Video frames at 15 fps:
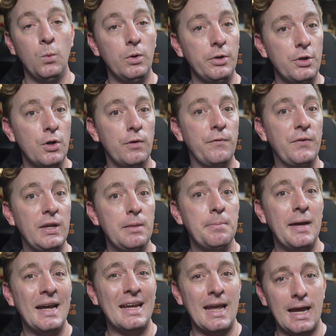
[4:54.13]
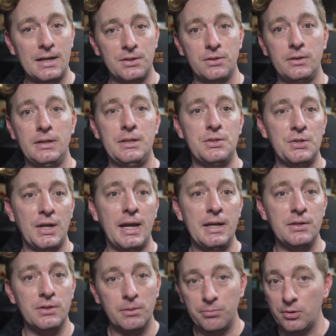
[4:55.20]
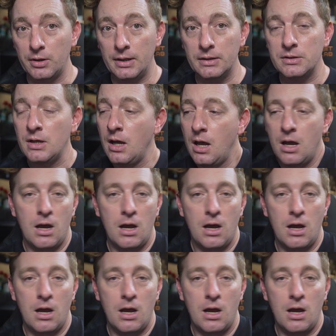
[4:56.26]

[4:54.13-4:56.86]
Will your feedback actually change the product?